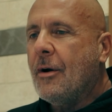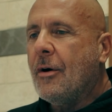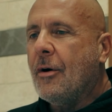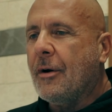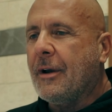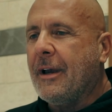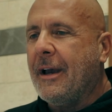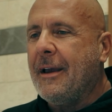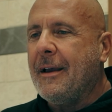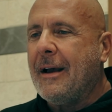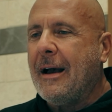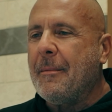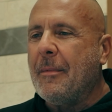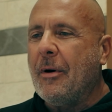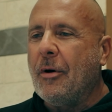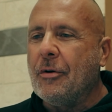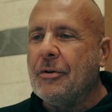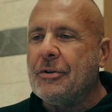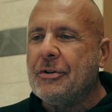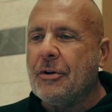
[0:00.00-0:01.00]
Okay, I'm
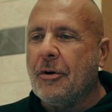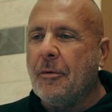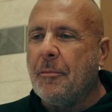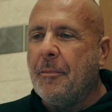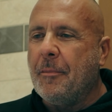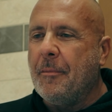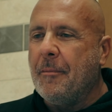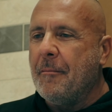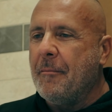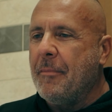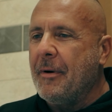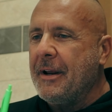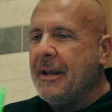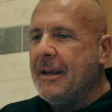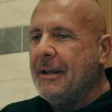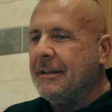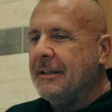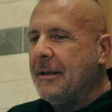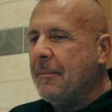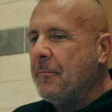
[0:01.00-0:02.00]
also
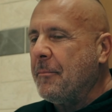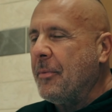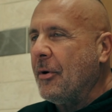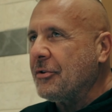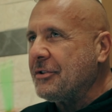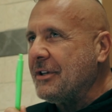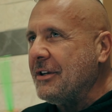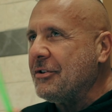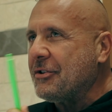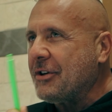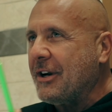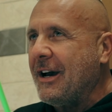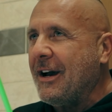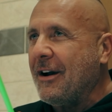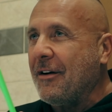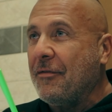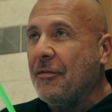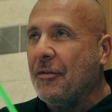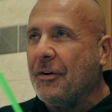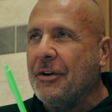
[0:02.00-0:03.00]
bring the posing
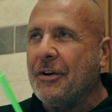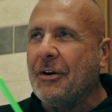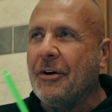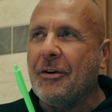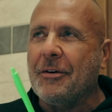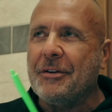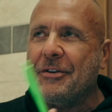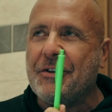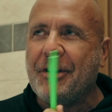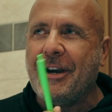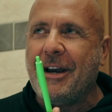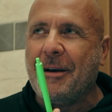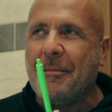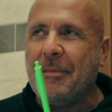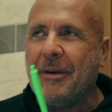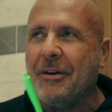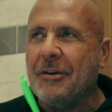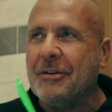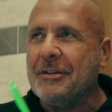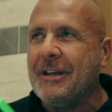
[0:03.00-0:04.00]
trunk for your check
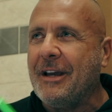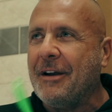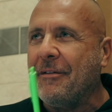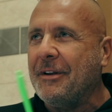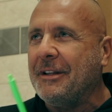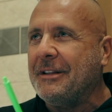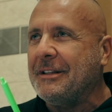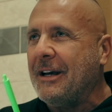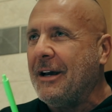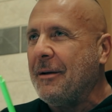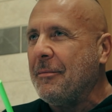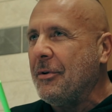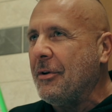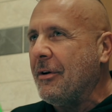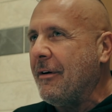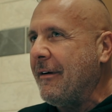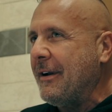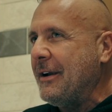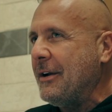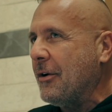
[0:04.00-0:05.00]
because every time you
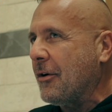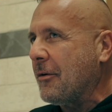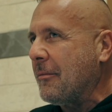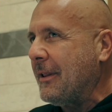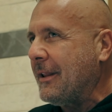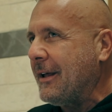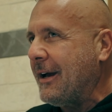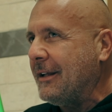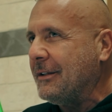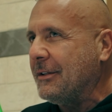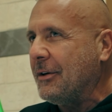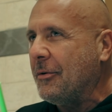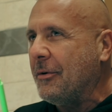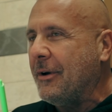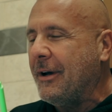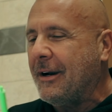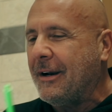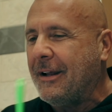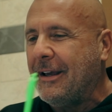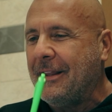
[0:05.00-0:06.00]
are normal underwear,